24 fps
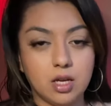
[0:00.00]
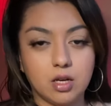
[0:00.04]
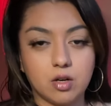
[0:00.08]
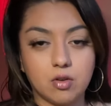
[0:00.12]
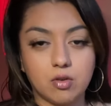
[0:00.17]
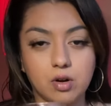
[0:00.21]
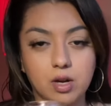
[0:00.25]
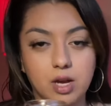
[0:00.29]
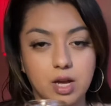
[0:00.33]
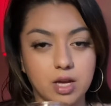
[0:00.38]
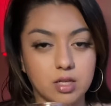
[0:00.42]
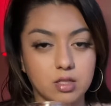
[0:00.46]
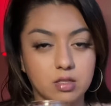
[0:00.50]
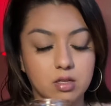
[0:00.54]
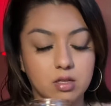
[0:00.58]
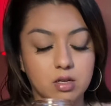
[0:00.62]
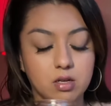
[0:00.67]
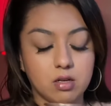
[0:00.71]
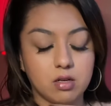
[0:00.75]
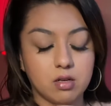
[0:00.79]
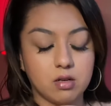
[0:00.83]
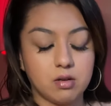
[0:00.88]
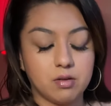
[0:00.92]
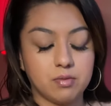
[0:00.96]
create
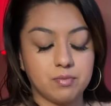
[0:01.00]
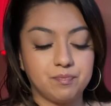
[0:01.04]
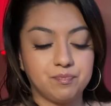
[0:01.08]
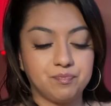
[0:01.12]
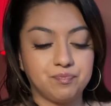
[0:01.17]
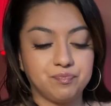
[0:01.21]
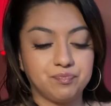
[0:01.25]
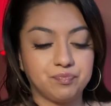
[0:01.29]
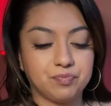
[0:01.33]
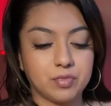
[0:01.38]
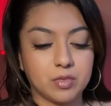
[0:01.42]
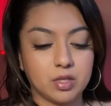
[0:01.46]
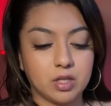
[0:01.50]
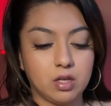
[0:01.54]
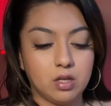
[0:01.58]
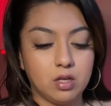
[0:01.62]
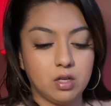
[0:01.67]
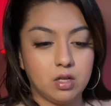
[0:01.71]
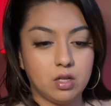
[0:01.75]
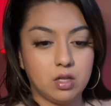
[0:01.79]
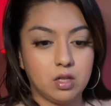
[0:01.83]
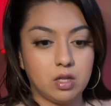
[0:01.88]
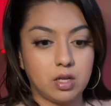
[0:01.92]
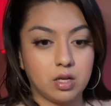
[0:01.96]

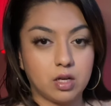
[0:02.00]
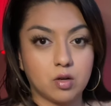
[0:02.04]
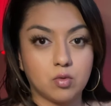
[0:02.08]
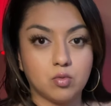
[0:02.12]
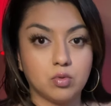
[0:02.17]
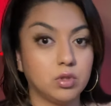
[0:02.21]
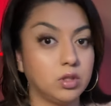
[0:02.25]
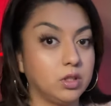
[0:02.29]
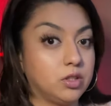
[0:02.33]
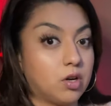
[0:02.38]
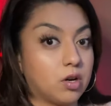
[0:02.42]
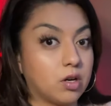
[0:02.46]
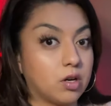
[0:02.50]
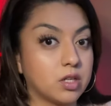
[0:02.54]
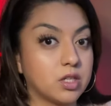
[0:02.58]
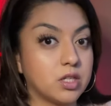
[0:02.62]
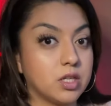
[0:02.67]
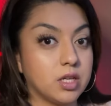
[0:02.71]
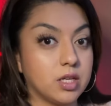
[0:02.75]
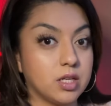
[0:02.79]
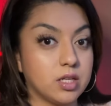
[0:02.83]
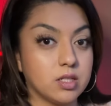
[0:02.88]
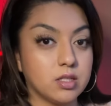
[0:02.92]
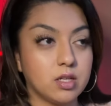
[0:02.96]
like a really dark
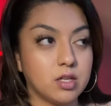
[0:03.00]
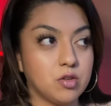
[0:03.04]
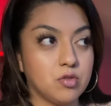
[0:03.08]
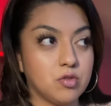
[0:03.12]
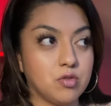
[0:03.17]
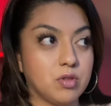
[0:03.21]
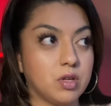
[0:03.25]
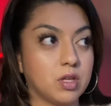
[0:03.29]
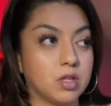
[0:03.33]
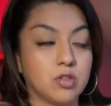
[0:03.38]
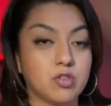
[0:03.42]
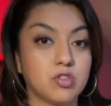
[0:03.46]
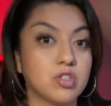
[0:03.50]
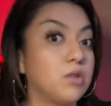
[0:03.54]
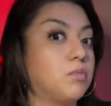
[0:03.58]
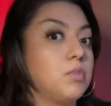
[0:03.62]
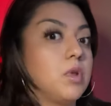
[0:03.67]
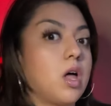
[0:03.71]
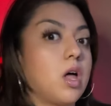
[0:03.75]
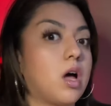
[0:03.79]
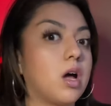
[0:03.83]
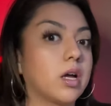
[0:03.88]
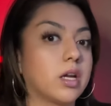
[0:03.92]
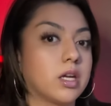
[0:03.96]
tint, and you think there's a
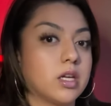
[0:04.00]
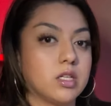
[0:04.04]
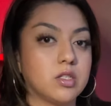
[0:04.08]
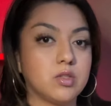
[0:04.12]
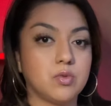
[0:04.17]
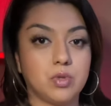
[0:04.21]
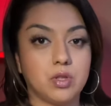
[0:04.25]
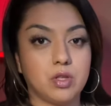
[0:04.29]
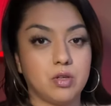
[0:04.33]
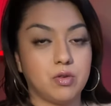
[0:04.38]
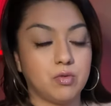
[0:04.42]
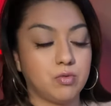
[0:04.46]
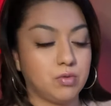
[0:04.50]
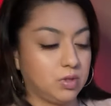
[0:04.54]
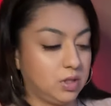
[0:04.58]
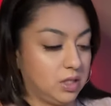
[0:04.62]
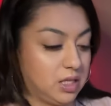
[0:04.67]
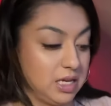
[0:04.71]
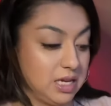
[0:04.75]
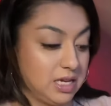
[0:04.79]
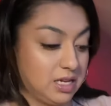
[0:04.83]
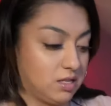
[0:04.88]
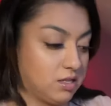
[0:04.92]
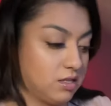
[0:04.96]
blockage when there really
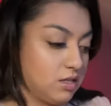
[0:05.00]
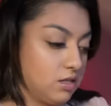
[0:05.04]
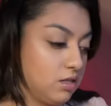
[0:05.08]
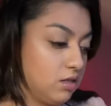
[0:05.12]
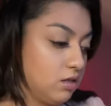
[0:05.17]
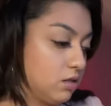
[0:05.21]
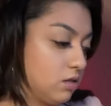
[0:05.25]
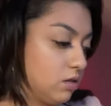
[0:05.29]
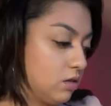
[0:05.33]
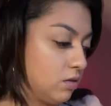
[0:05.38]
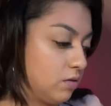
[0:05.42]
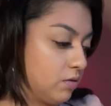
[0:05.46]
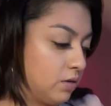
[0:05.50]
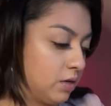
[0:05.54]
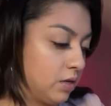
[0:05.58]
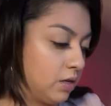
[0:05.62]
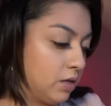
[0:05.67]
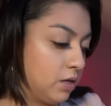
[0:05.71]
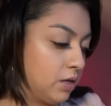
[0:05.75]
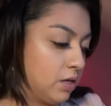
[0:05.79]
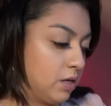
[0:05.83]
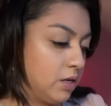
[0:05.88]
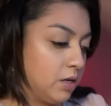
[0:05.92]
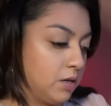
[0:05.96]
isn't.
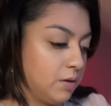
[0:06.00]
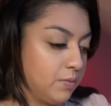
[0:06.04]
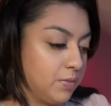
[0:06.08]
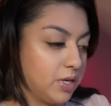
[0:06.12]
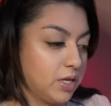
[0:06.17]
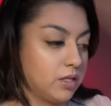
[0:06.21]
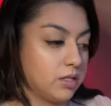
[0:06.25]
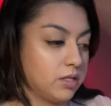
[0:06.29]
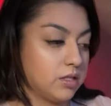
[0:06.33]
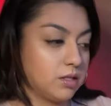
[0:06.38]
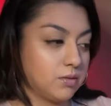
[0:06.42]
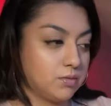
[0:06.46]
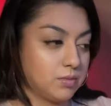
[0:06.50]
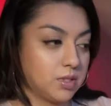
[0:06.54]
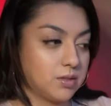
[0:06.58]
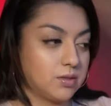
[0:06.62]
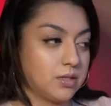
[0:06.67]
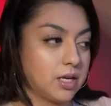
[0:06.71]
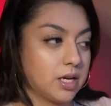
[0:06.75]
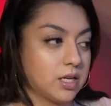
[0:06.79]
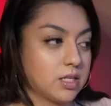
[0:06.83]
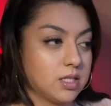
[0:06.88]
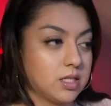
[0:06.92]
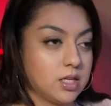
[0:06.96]
But sometimes,
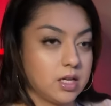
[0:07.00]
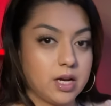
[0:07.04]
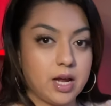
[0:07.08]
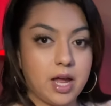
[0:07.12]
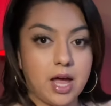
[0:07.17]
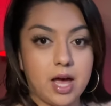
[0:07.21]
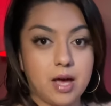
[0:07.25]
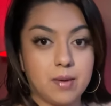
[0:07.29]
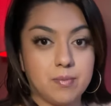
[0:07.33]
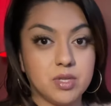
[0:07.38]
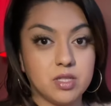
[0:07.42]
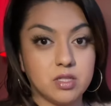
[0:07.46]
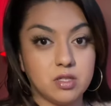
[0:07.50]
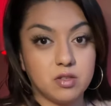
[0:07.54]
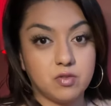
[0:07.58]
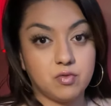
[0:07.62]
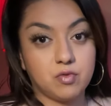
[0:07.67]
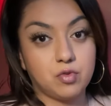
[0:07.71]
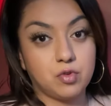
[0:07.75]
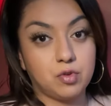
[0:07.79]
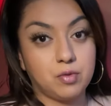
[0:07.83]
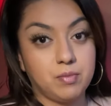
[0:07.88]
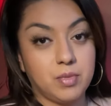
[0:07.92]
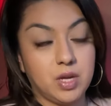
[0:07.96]
like I said, it happens. And
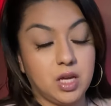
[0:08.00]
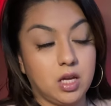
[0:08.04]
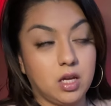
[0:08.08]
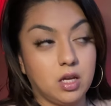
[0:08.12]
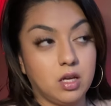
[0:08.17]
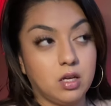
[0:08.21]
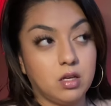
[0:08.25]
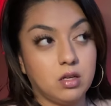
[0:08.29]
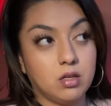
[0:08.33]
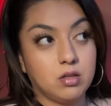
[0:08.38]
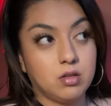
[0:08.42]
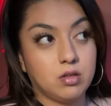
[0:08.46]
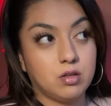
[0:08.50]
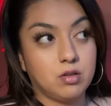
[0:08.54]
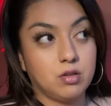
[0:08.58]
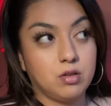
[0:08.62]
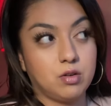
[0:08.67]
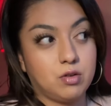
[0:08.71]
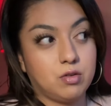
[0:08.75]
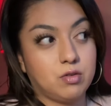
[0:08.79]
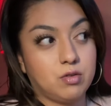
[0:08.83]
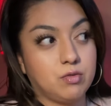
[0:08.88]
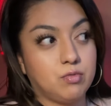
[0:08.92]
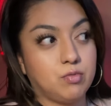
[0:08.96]
for me, you
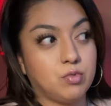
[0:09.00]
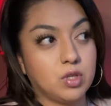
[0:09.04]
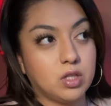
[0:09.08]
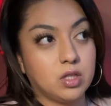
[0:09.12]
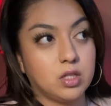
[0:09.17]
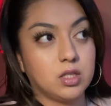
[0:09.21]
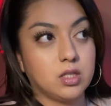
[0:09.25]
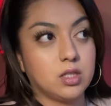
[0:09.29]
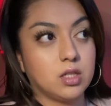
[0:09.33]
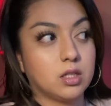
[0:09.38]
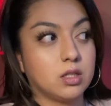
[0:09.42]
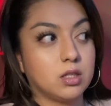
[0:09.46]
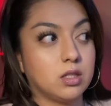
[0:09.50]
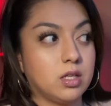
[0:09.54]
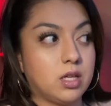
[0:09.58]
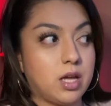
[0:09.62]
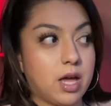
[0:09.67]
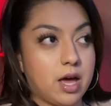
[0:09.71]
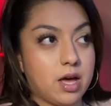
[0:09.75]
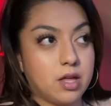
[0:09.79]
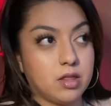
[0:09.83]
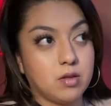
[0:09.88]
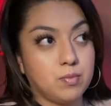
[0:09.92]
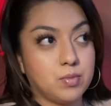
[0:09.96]
know, realistically,
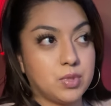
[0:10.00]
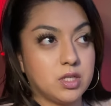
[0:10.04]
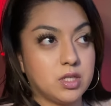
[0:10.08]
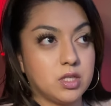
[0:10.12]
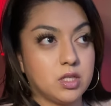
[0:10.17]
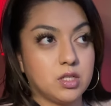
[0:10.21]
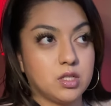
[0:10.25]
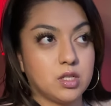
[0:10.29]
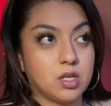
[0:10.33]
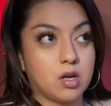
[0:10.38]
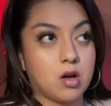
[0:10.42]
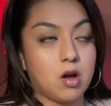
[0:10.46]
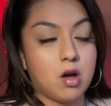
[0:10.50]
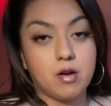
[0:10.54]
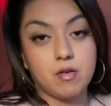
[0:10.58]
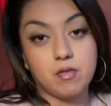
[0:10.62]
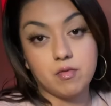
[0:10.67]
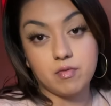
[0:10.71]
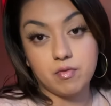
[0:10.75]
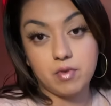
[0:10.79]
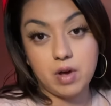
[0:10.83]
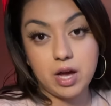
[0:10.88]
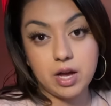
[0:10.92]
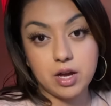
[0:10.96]
yeah, the petition caught on
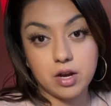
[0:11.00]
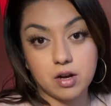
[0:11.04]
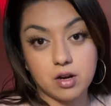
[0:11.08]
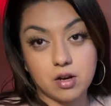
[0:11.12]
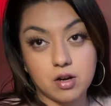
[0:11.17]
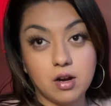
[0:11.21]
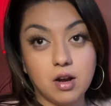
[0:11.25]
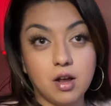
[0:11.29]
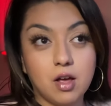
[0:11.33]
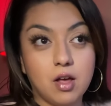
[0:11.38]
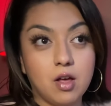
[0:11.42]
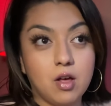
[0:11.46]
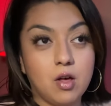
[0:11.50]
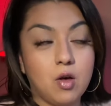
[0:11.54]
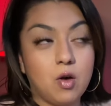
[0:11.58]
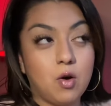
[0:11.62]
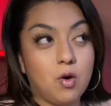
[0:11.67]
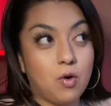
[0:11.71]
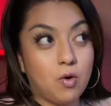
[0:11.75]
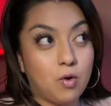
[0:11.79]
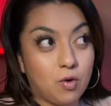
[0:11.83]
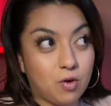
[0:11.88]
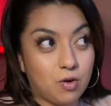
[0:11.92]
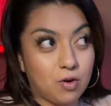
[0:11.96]
fire,
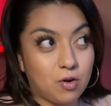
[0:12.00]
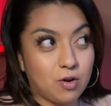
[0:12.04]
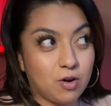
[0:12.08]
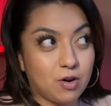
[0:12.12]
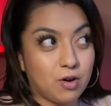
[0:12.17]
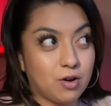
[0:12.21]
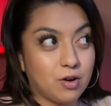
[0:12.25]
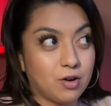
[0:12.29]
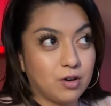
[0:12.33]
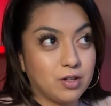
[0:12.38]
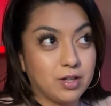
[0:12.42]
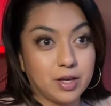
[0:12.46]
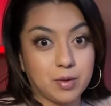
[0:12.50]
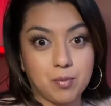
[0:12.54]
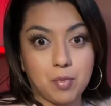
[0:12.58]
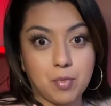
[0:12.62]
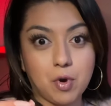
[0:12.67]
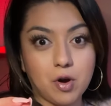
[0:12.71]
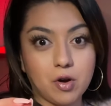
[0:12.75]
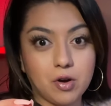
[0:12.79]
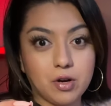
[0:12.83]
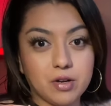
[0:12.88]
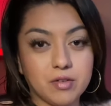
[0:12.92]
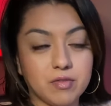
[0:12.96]
or like
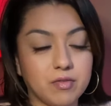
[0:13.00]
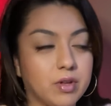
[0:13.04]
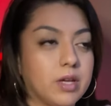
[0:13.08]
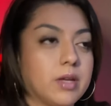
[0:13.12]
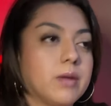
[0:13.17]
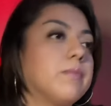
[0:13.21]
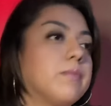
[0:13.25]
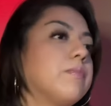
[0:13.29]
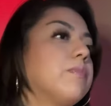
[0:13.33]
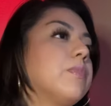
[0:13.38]
part of it.